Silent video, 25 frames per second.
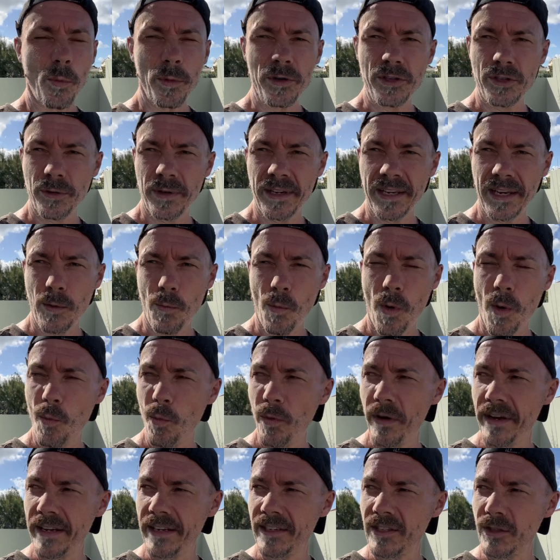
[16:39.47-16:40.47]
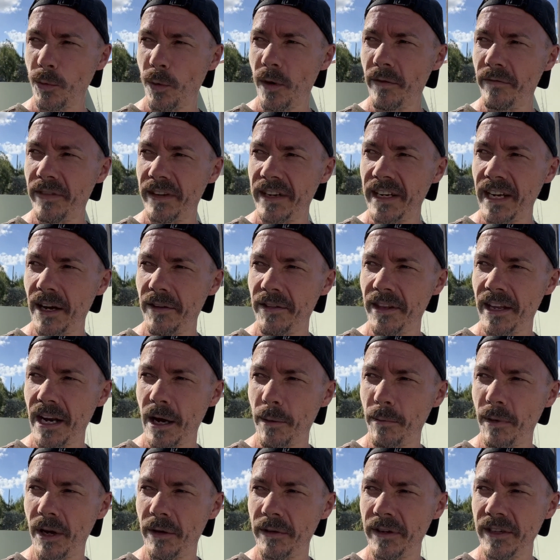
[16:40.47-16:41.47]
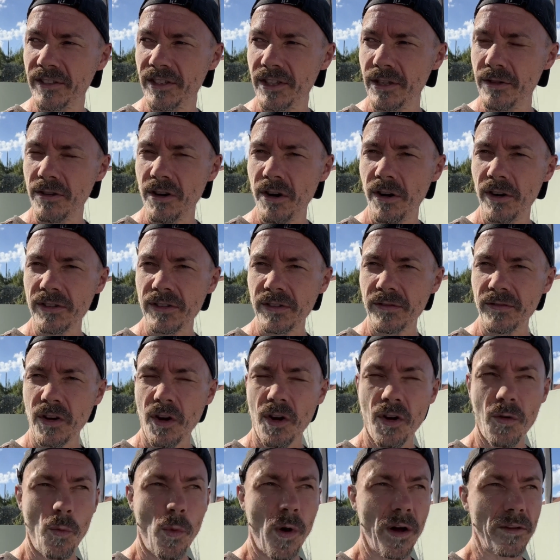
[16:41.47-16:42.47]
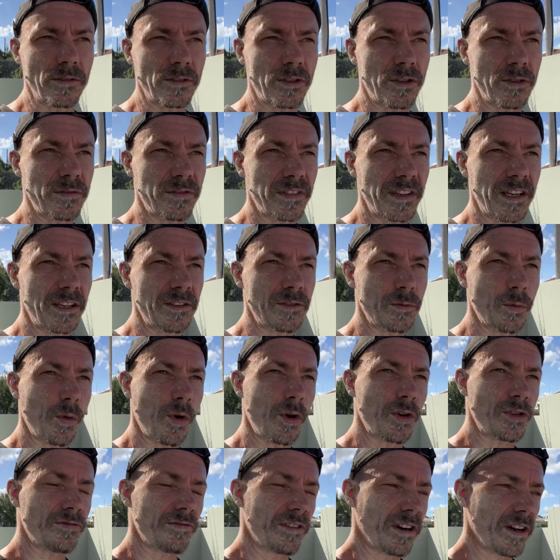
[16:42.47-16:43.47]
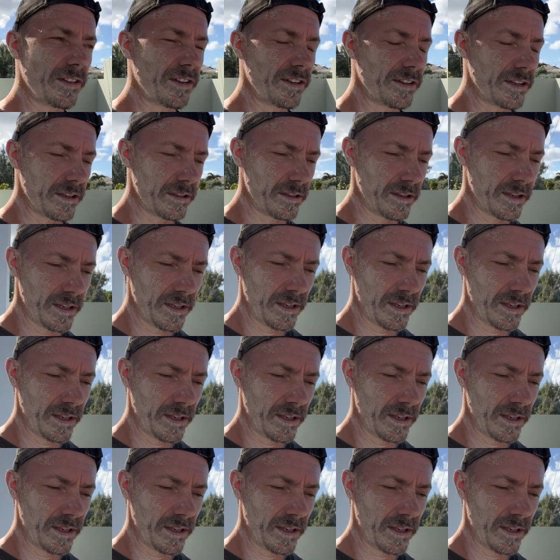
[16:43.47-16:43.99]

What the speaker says: we're doing in 1 week into one video and then upload it so you guys have got one good video to watch rather than